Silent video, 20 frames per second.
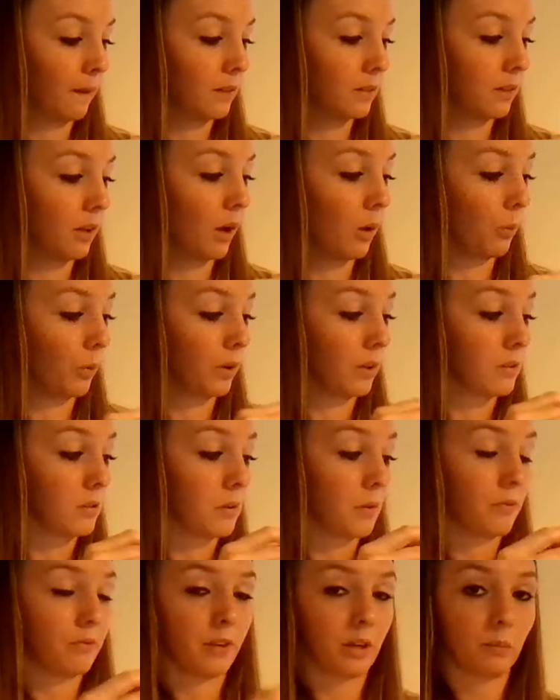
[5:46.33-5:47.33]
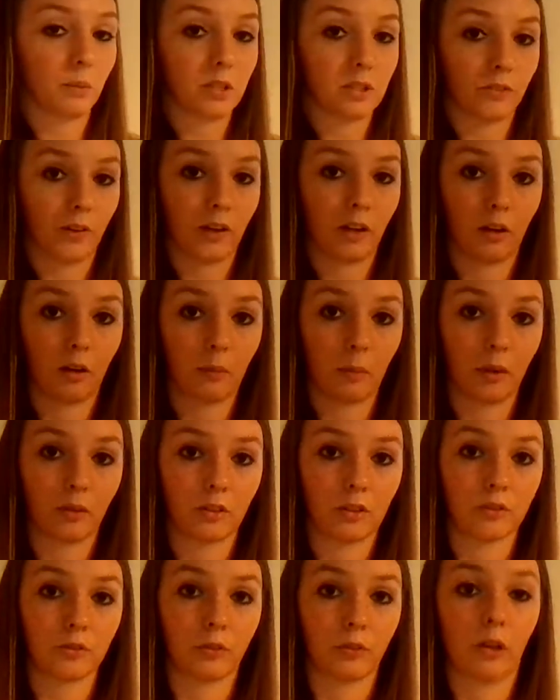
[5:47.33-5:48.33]
Now when families find out about
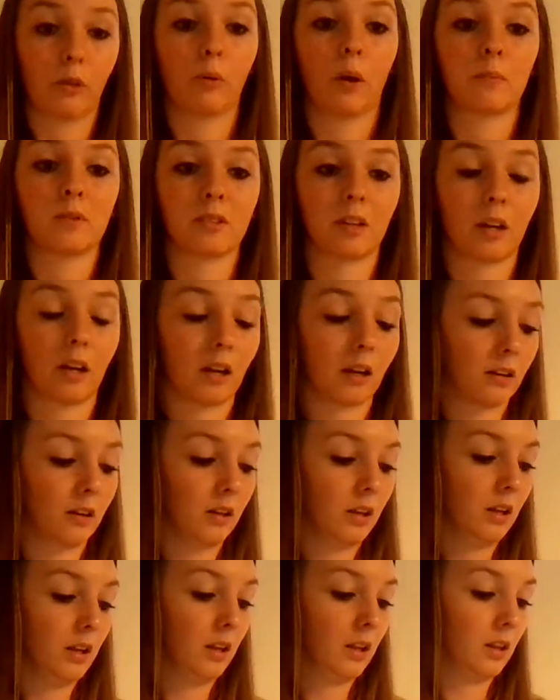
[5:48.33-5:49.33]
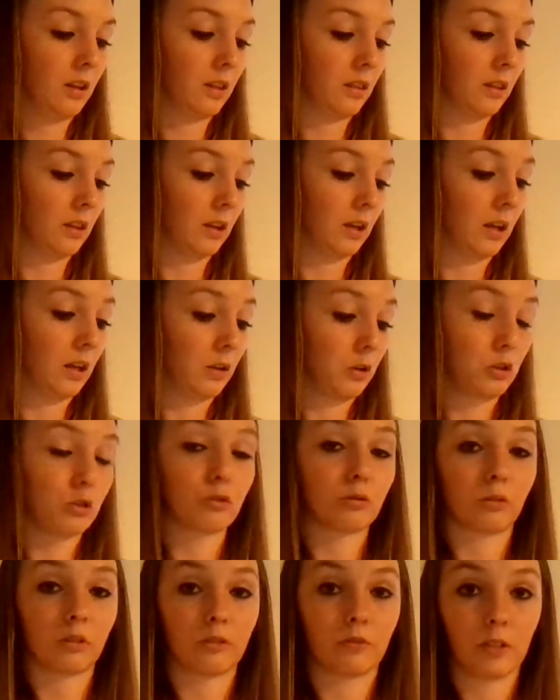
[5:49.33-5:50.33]
this free website, they
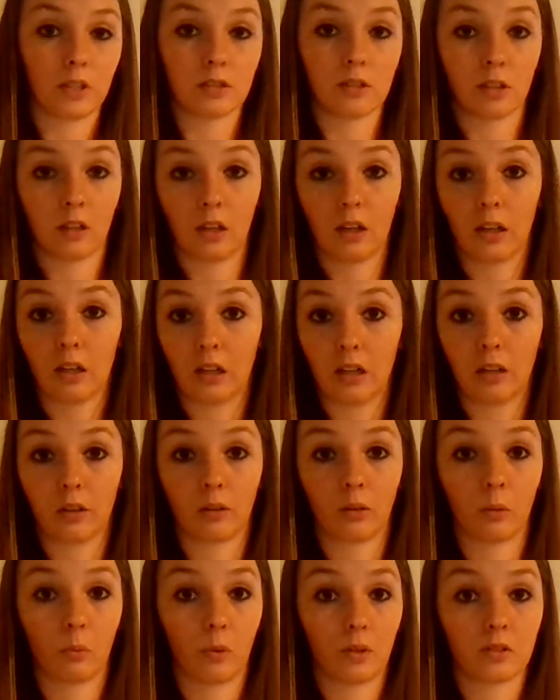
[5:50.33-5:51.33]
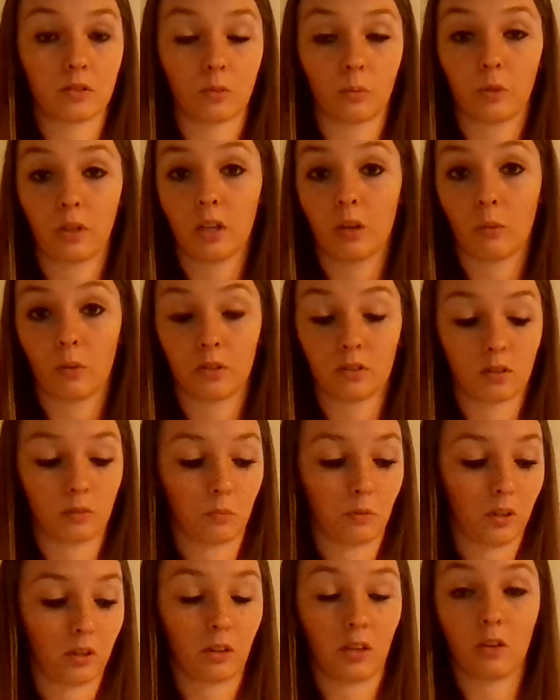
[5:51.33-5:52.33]
usually visit it either once a week, once a
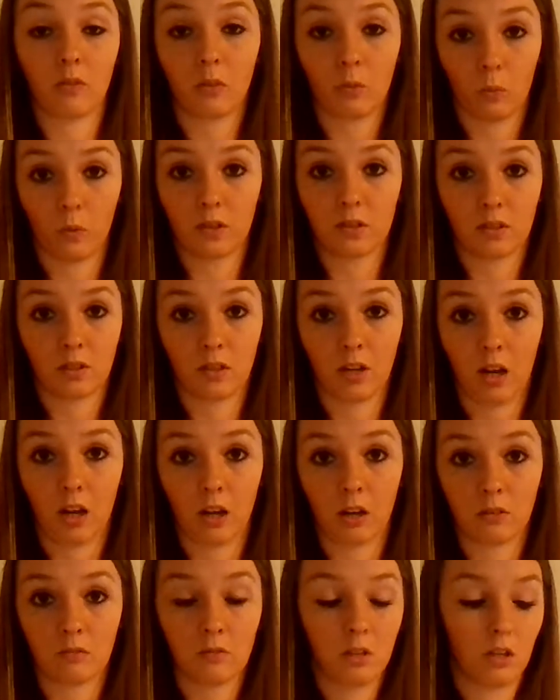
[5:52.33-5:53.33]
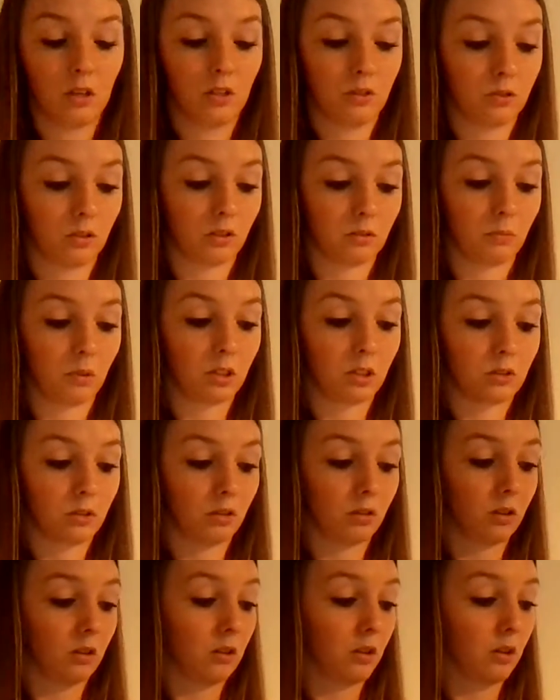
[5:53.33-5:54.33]
month, even once a day, just to make sure
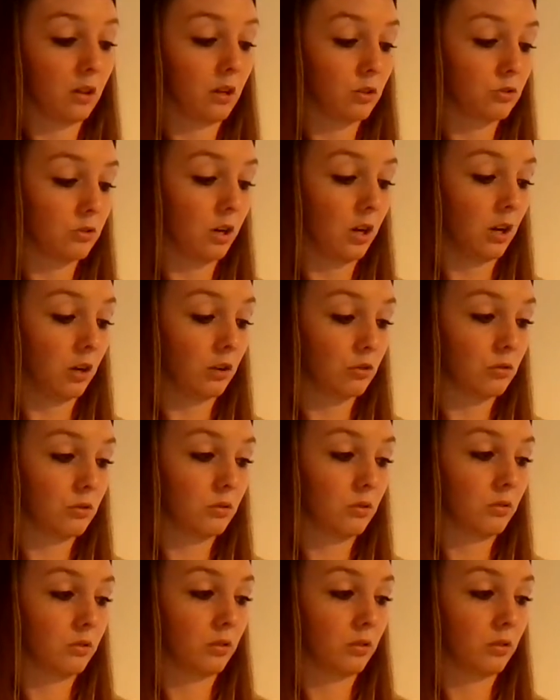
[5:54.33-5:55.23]
nothing has changed.